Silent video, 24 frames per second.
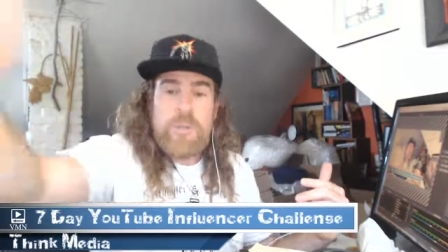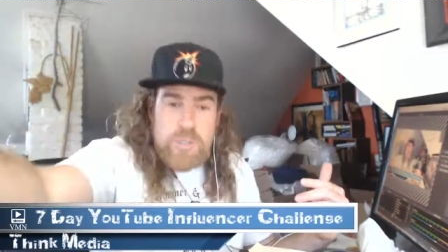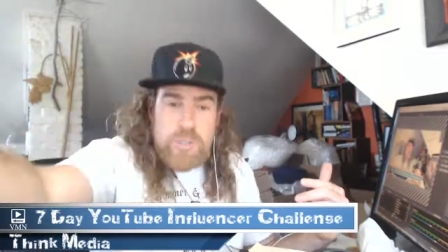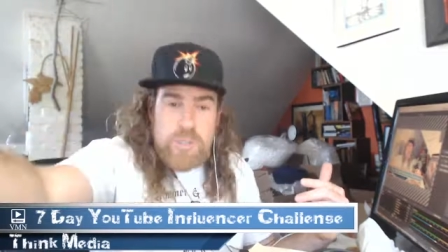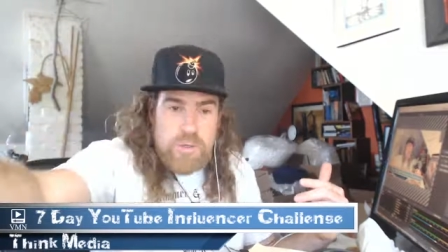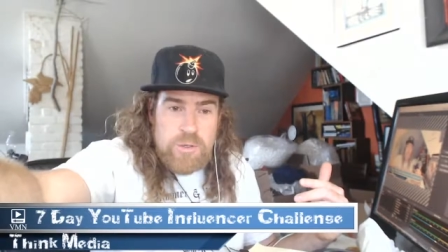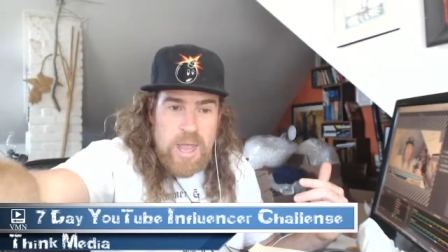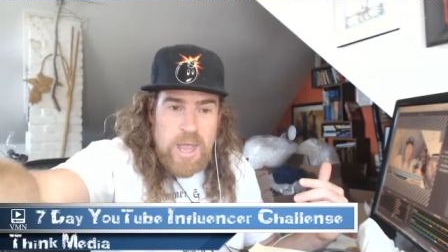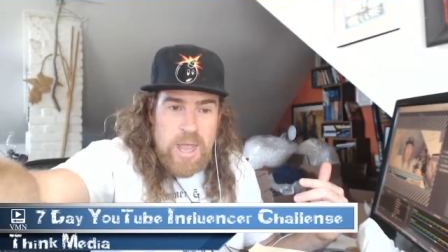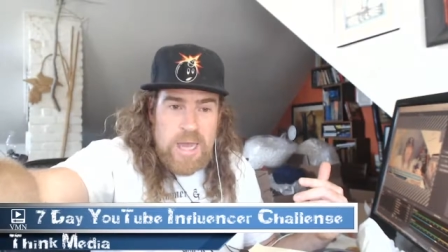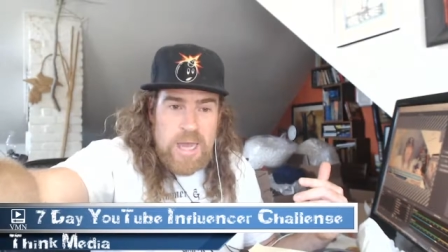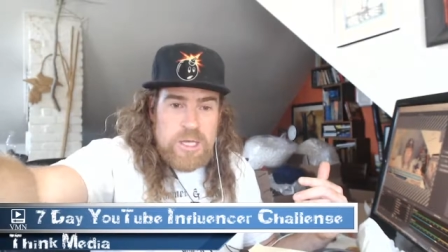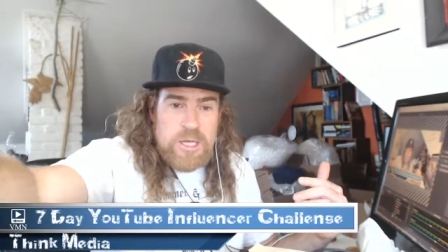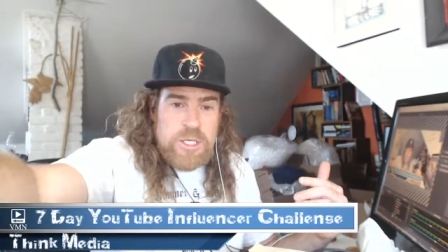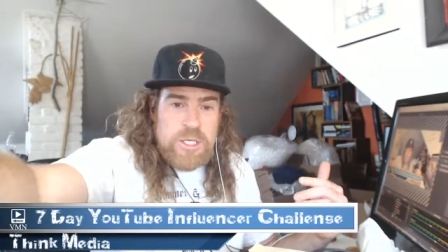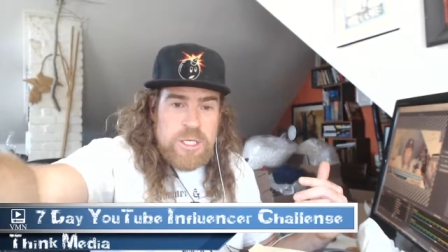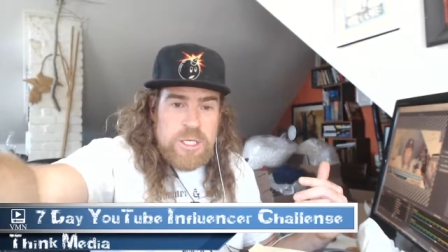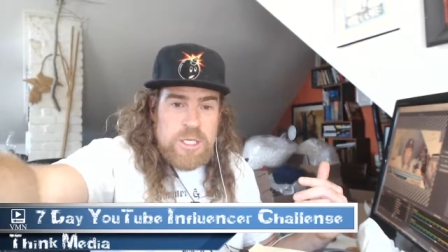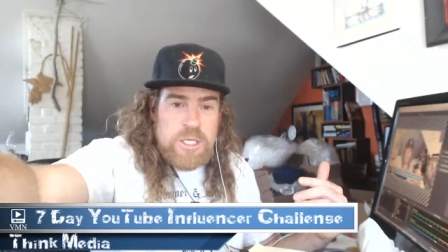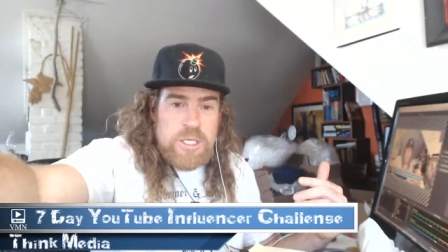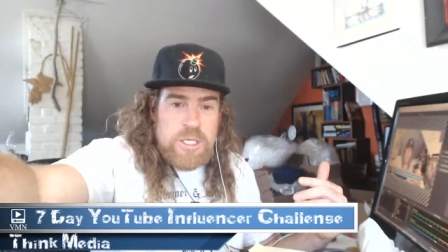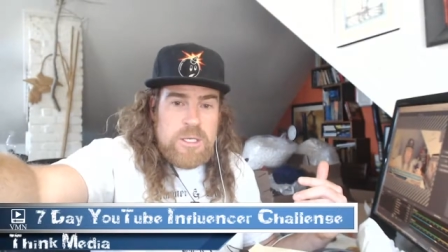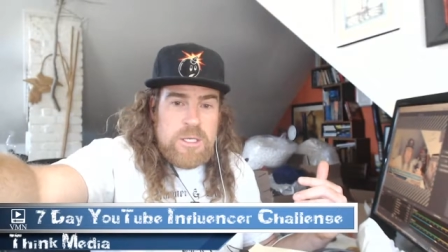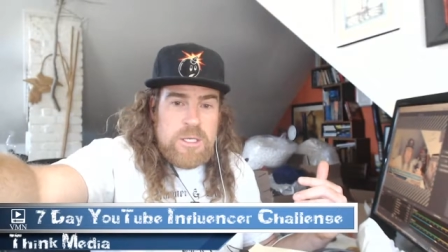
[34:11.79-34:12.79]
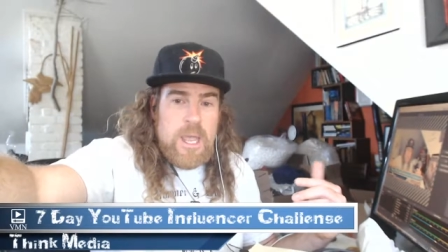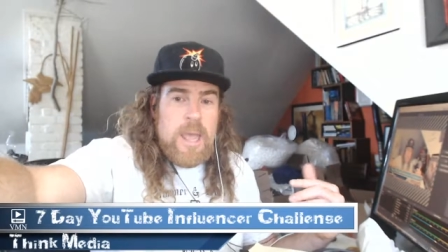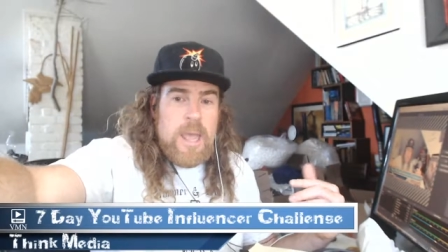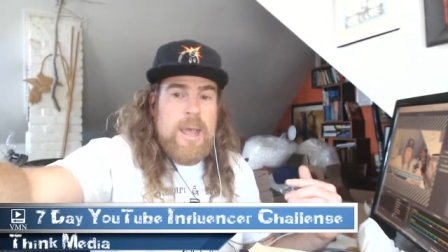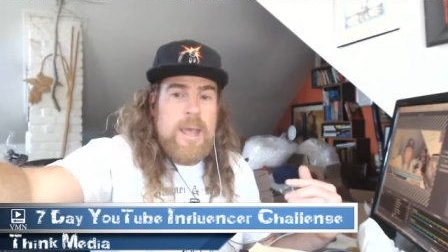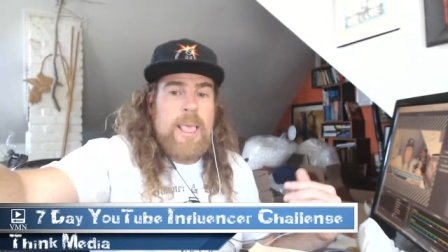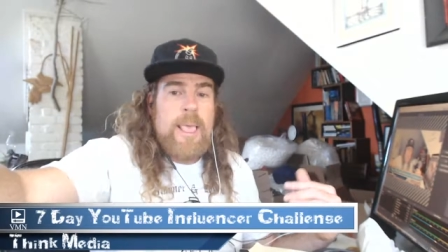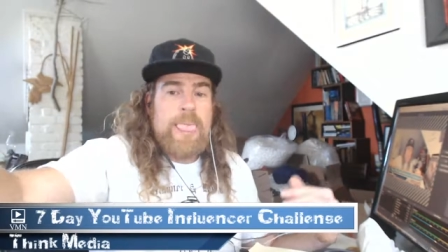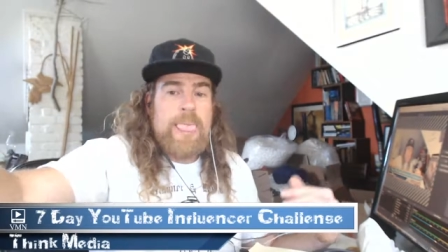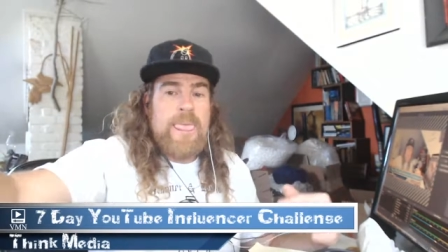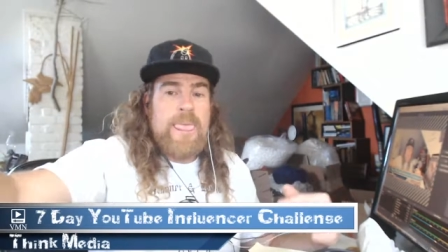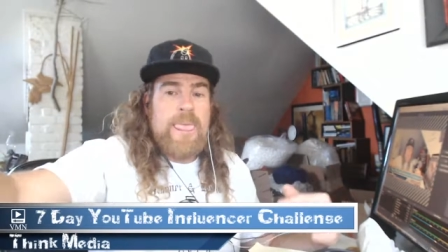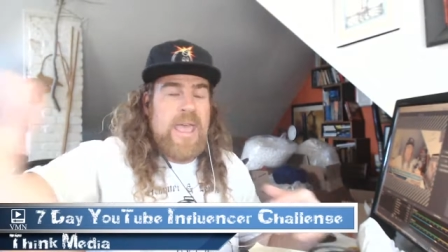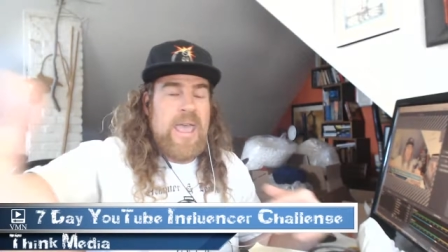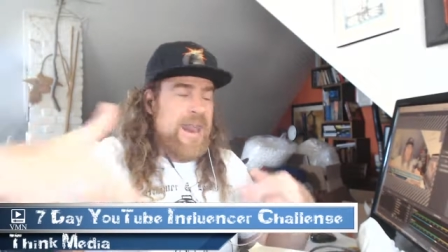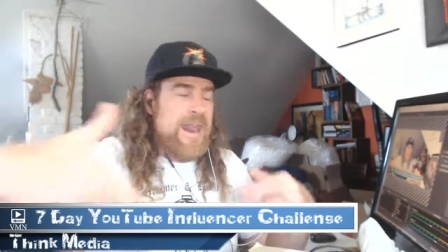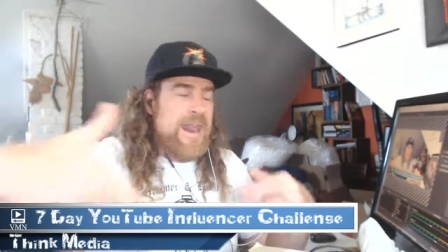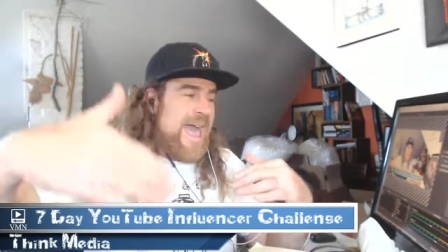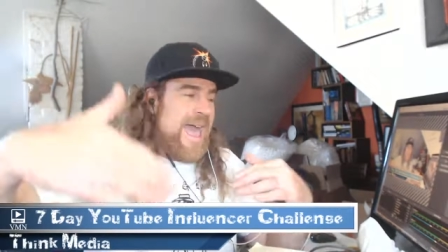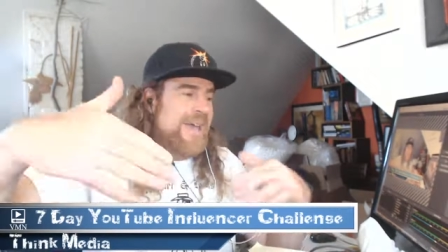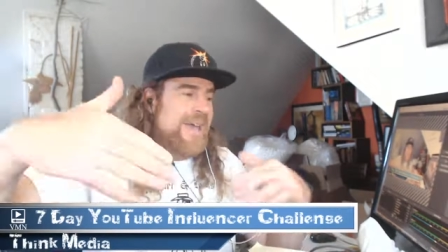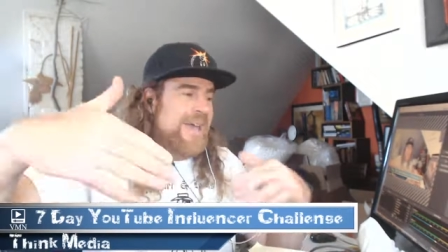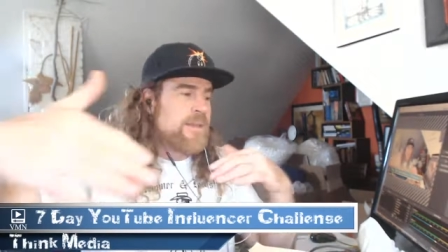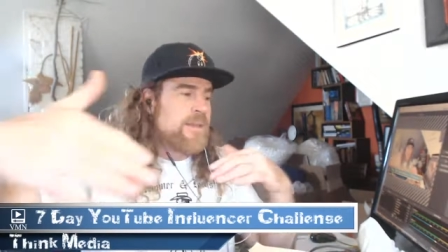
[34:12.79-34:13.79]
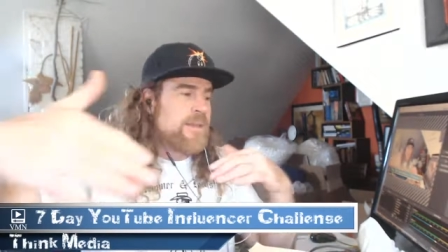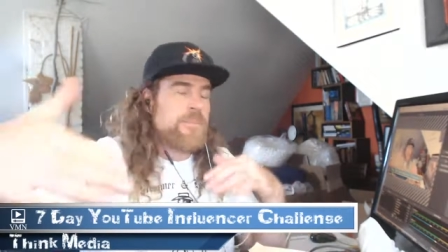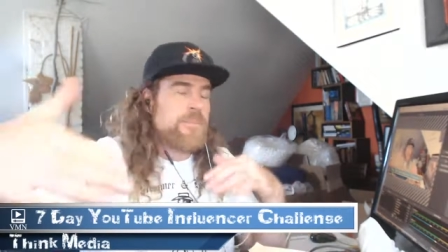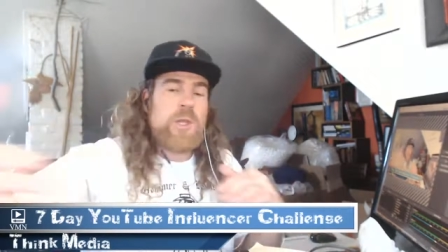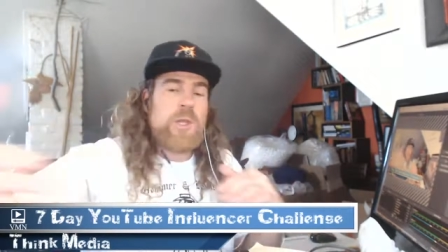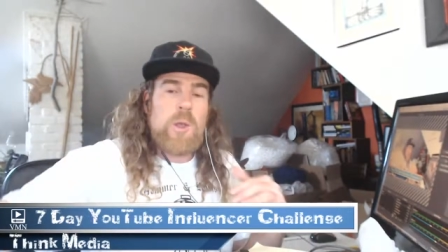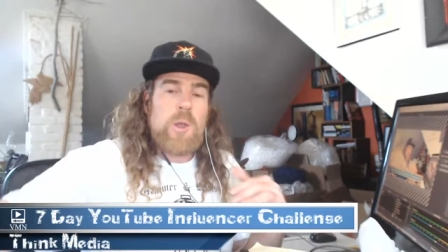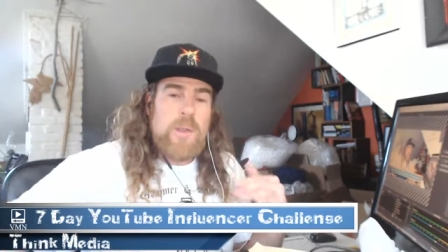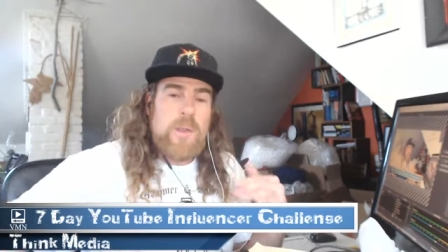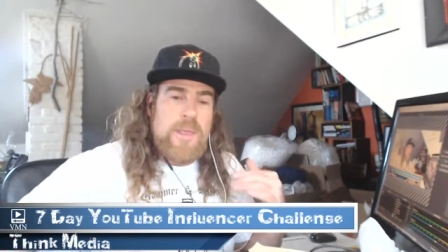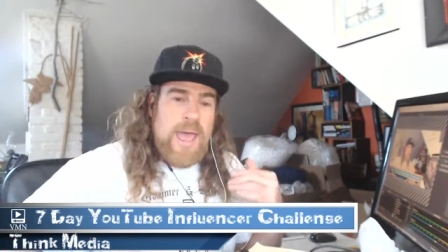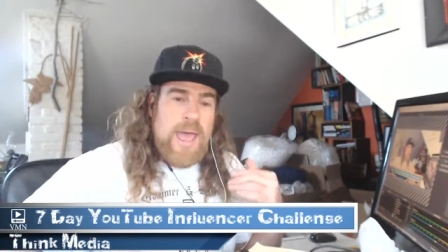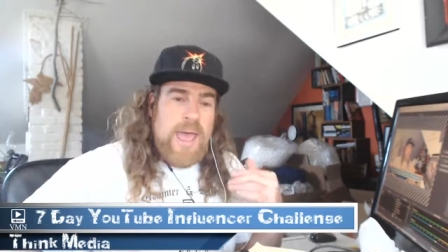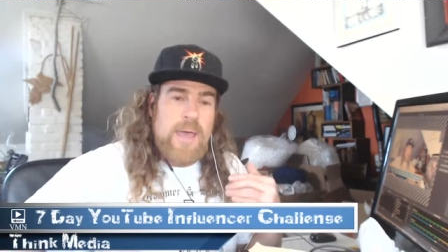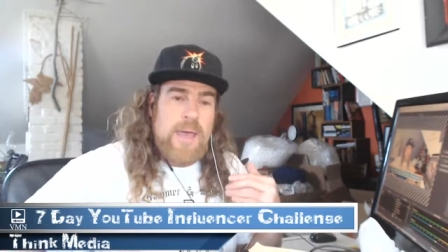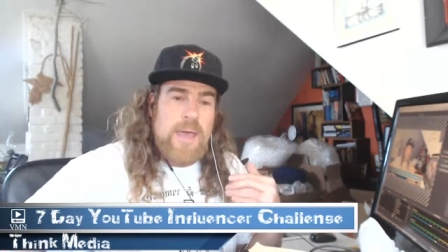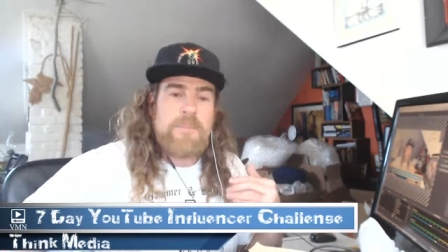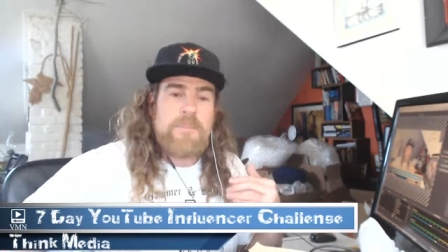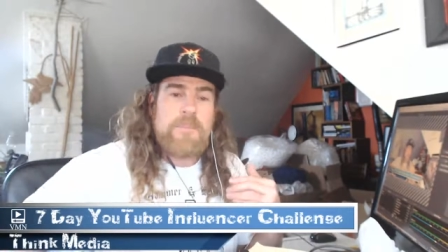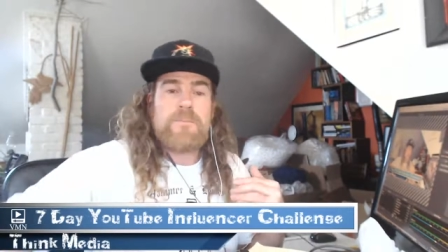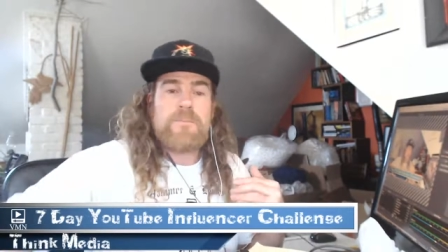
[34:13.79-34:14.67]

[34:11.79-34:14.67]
strategies. And as I'm doing that,